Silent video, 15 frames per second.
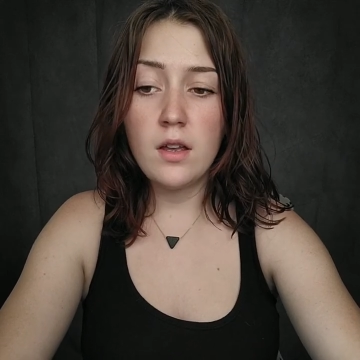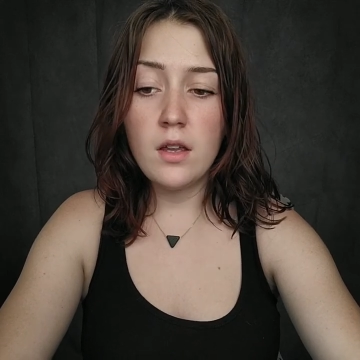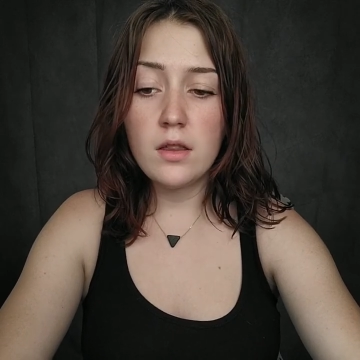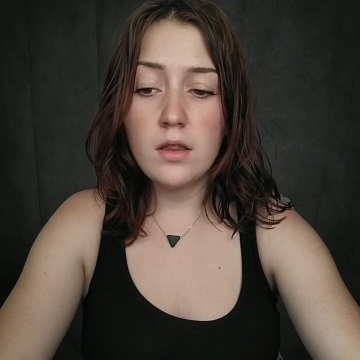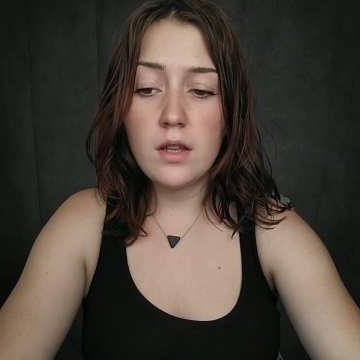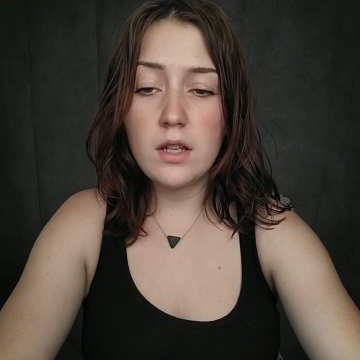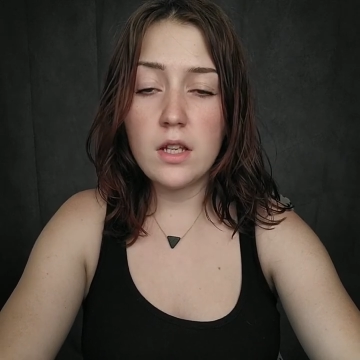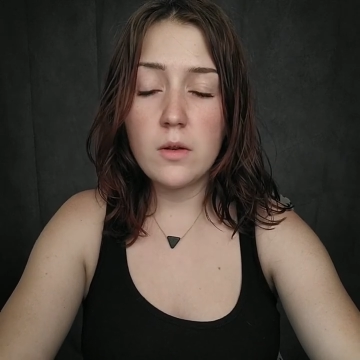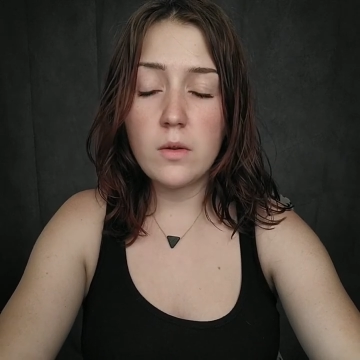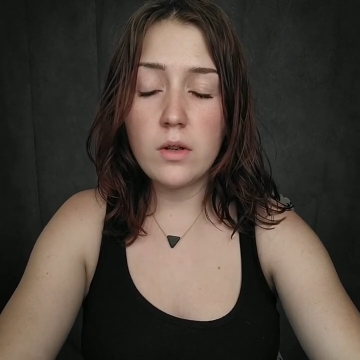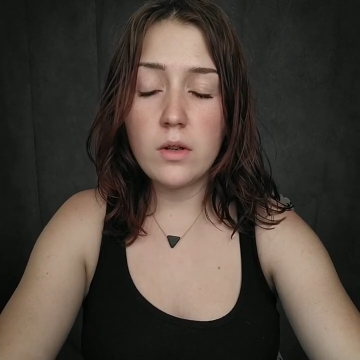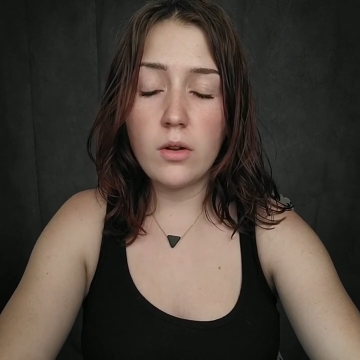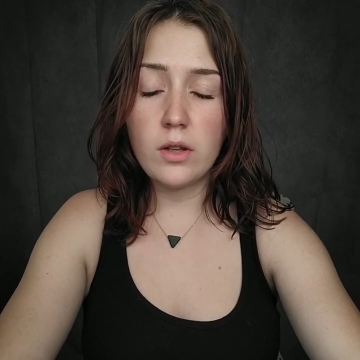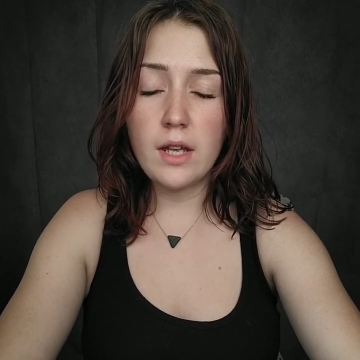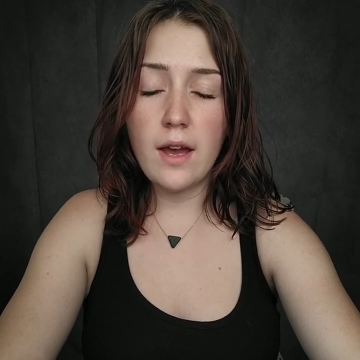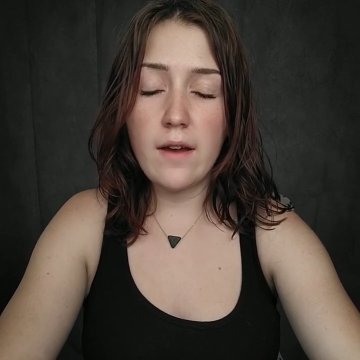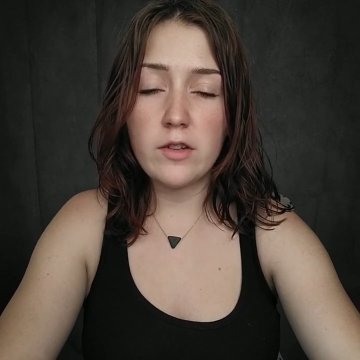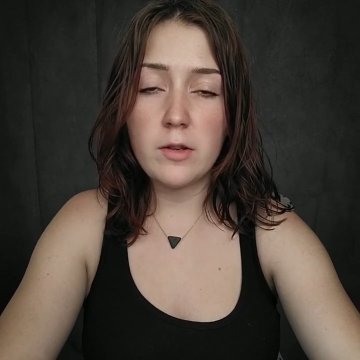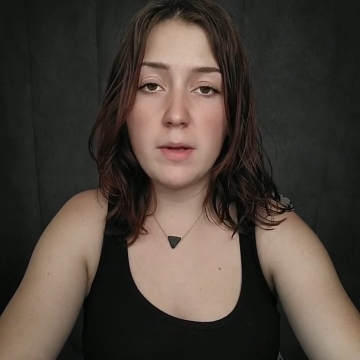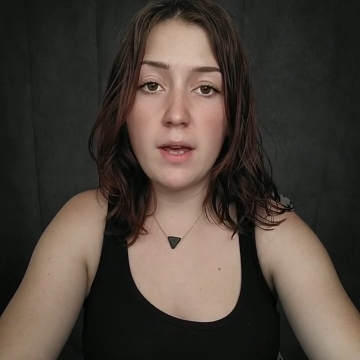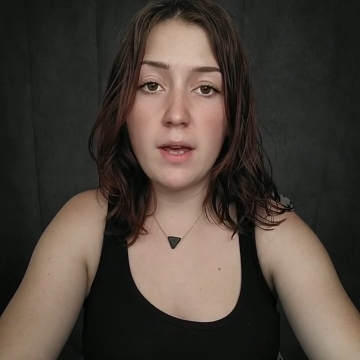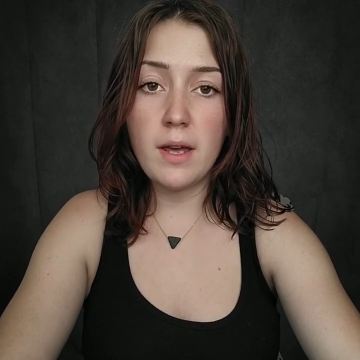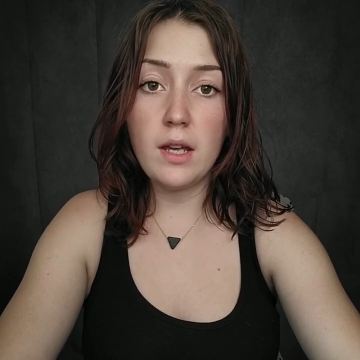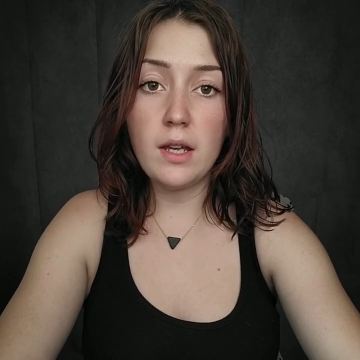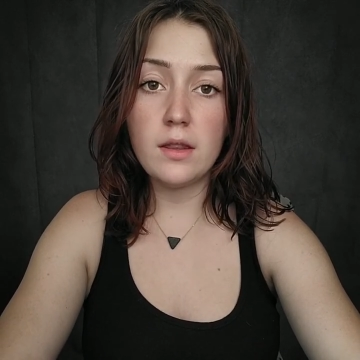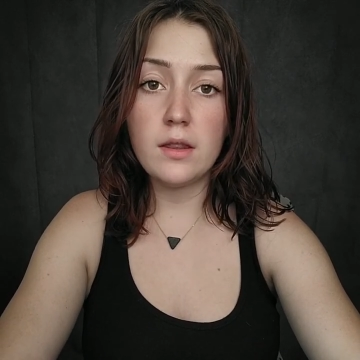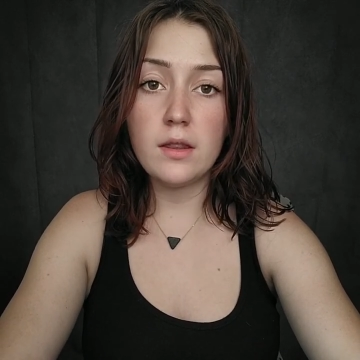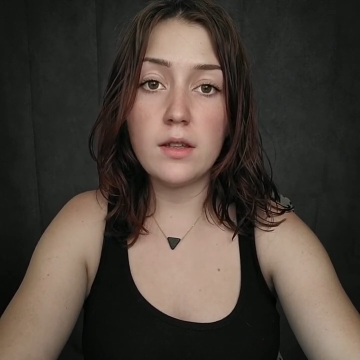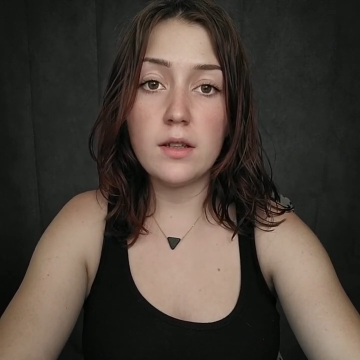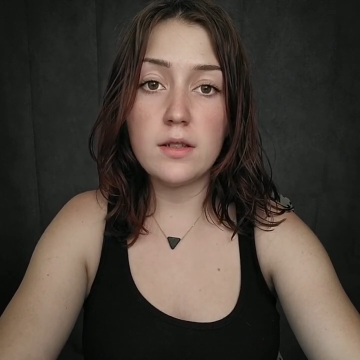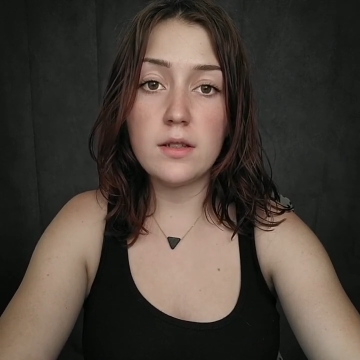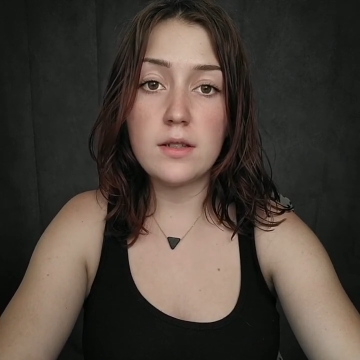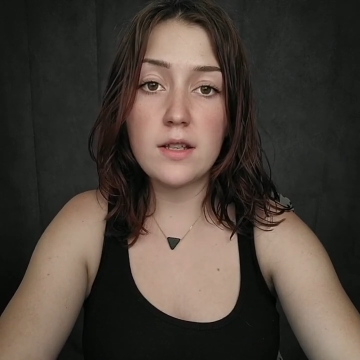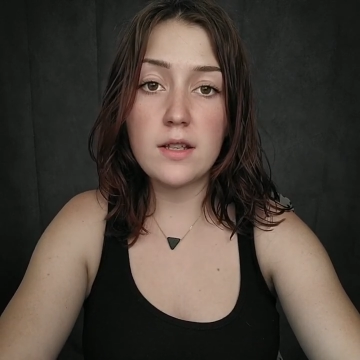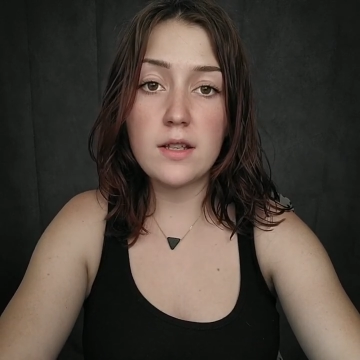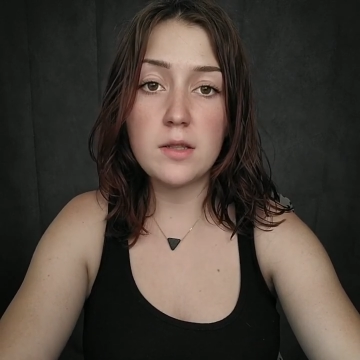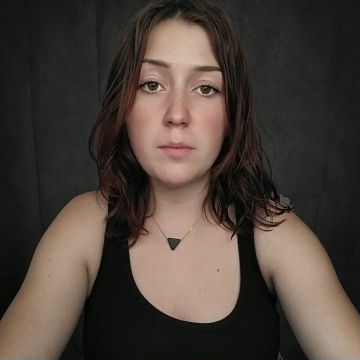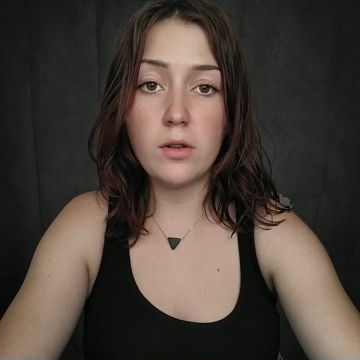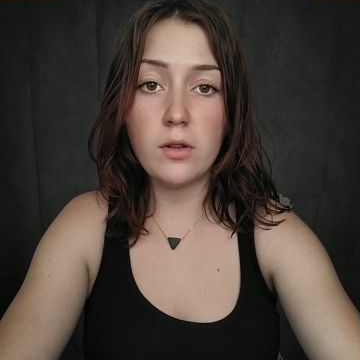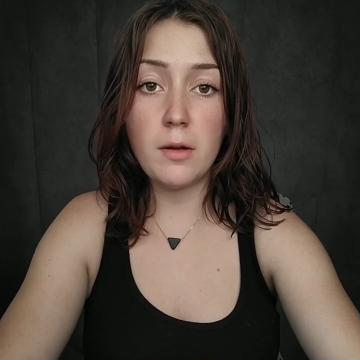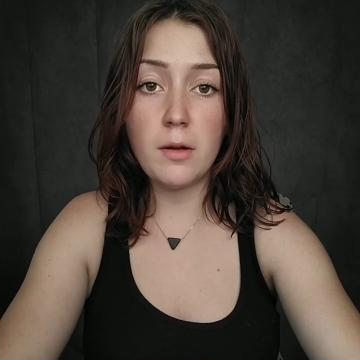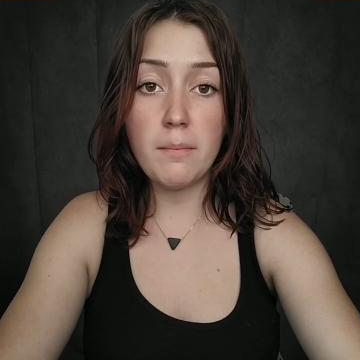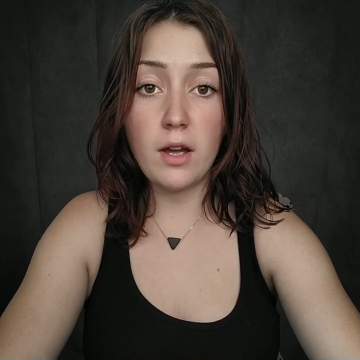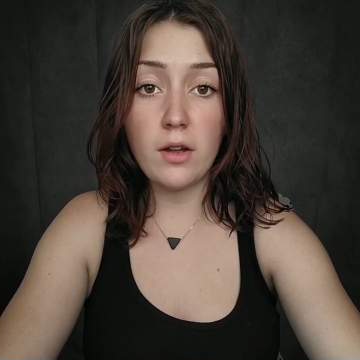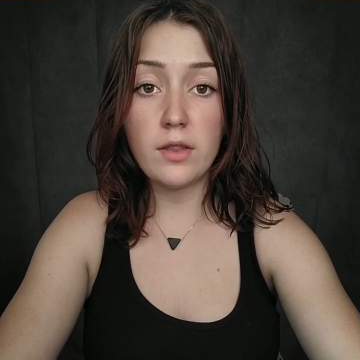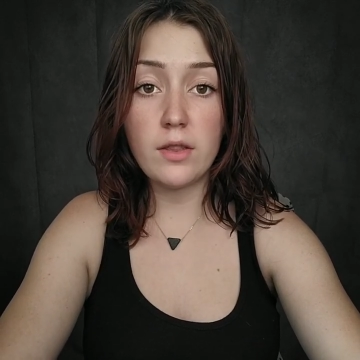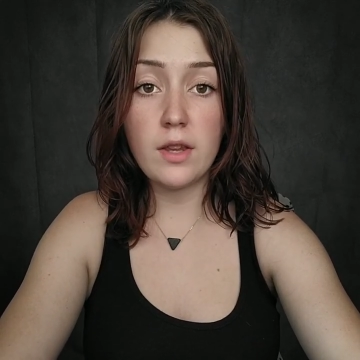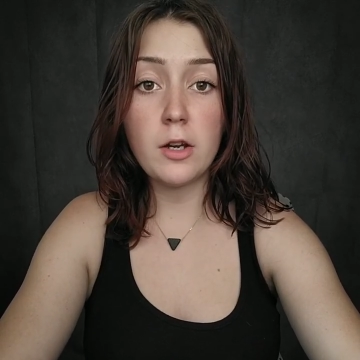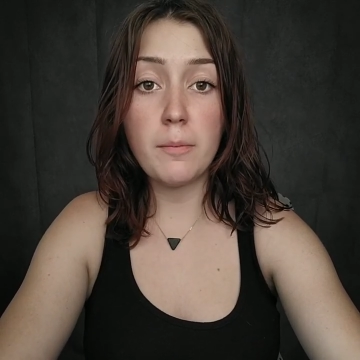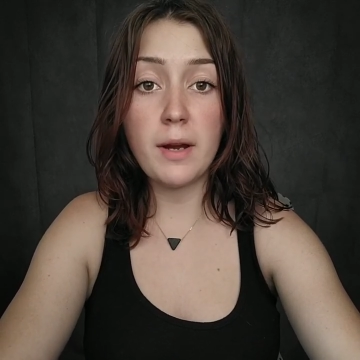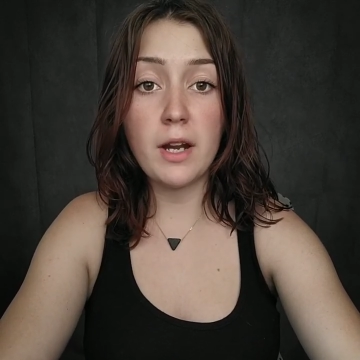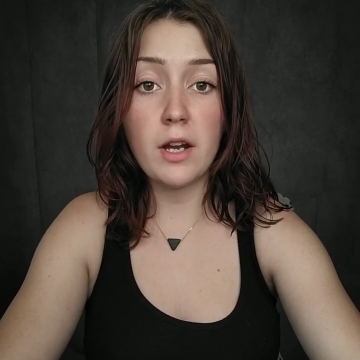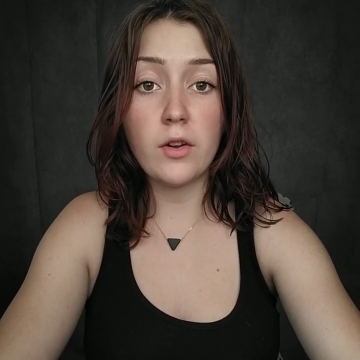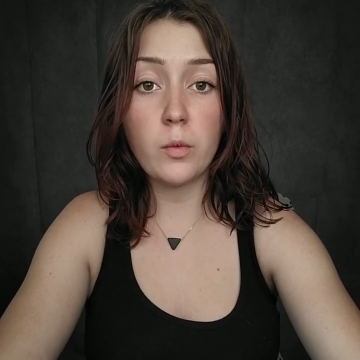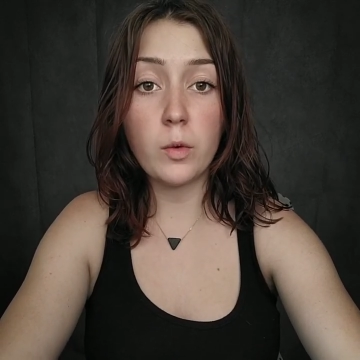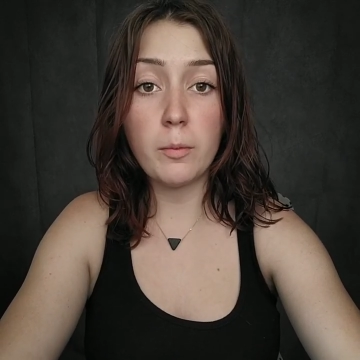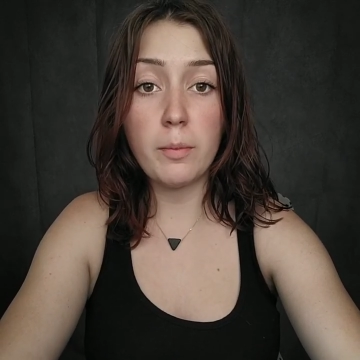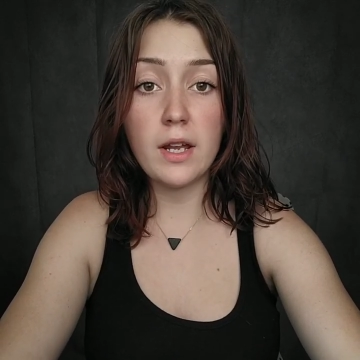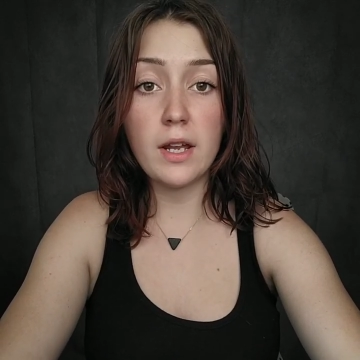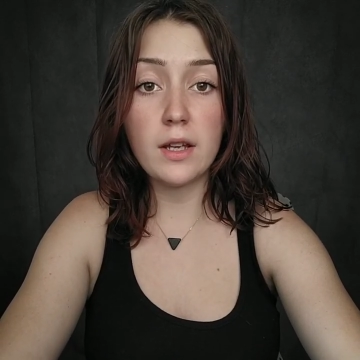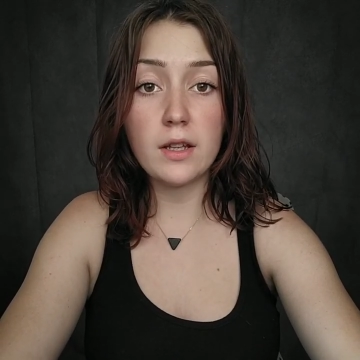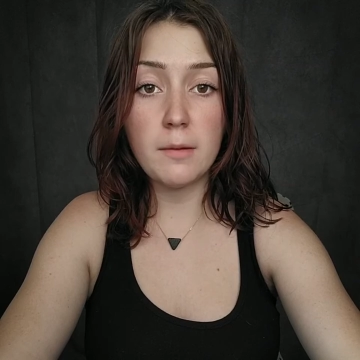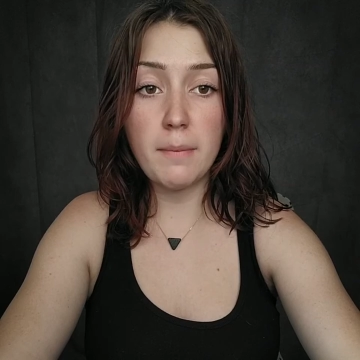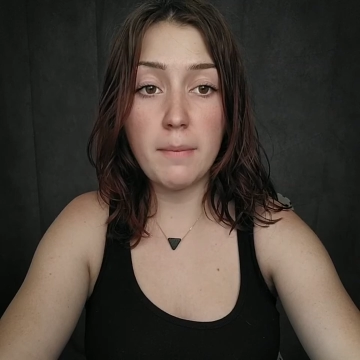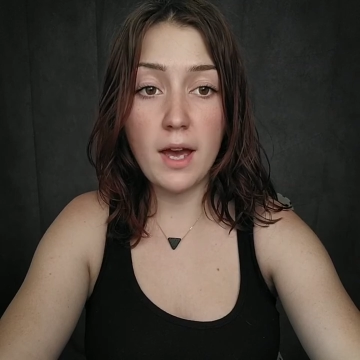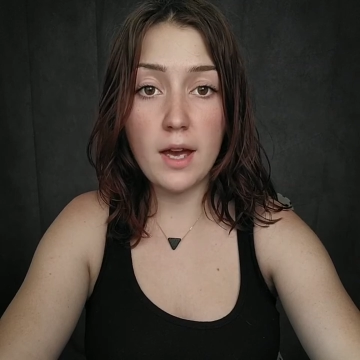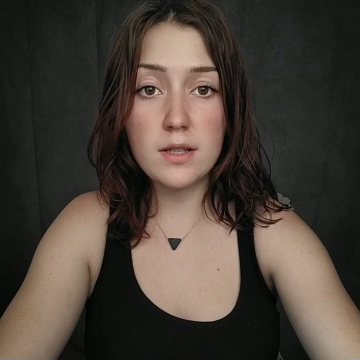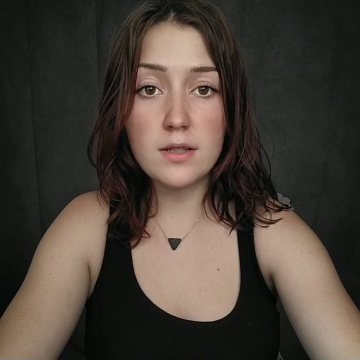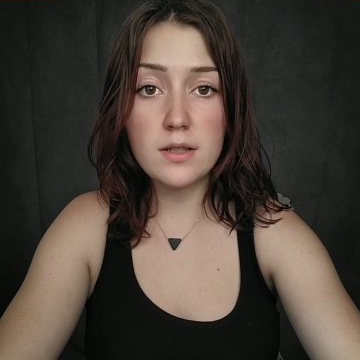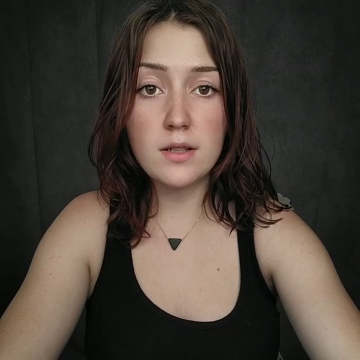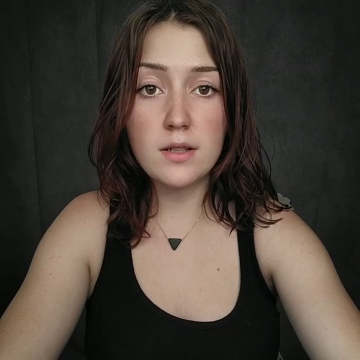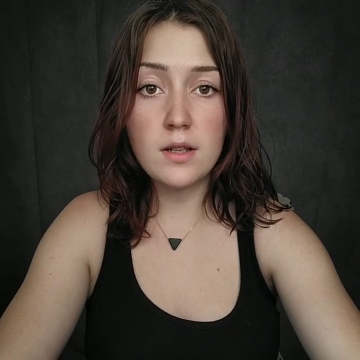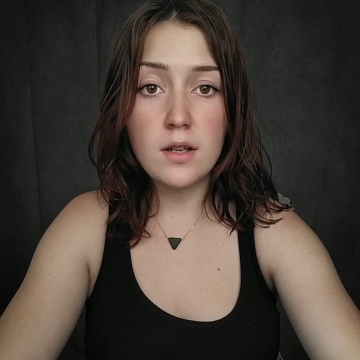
then you would only have to be paying the taxable amount that your parents were paying in the past.